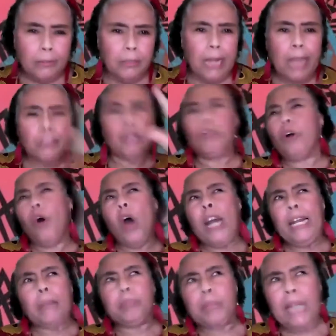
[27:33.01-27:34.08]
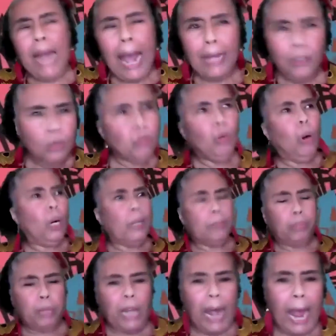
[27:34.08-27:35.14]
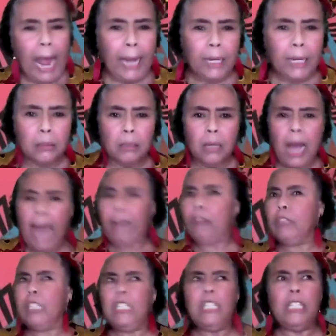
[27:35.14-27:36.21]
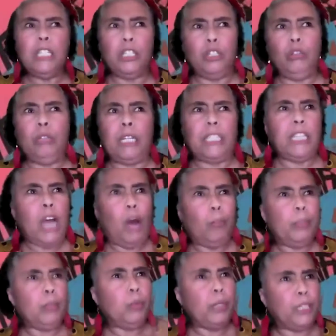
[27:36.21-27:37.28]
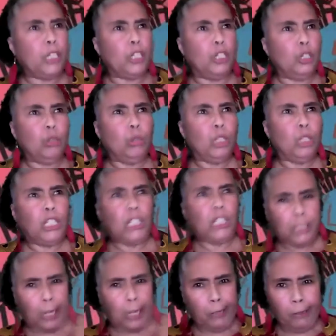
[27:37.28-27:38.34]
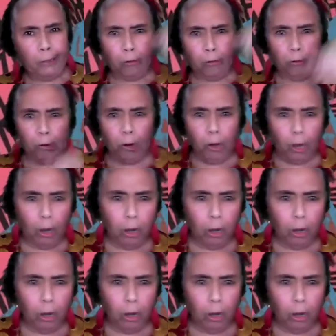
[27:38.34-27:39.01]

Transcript: Now you go on and play. You go on and play. I don't need you to tell me what to do. You're just a little girl.